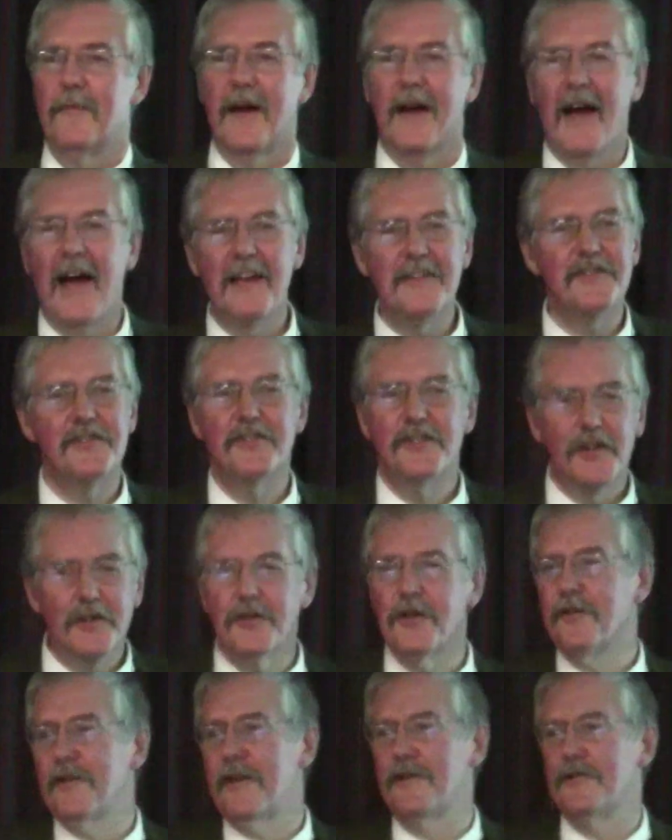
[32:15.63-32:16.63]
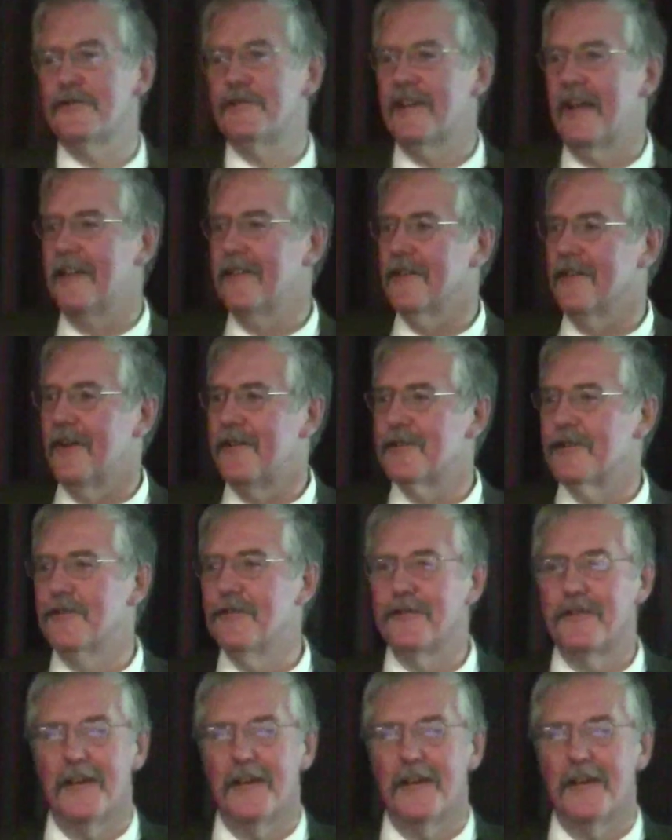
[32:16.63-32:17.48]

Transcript: I still don't understand the logical